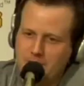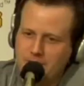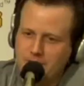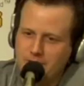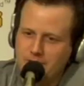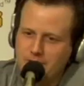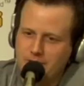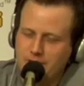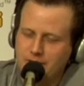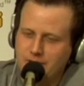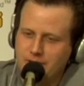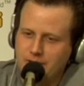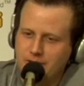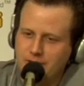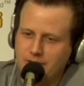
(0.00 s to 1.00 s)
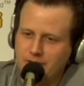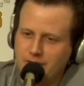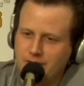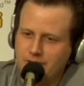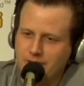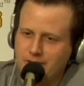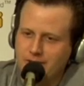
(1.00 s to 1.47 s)

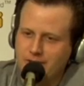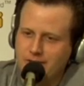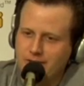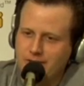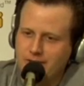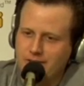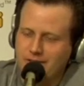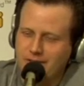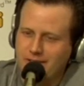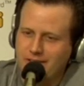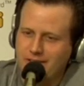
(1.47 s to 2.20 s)
This person isn't speaking.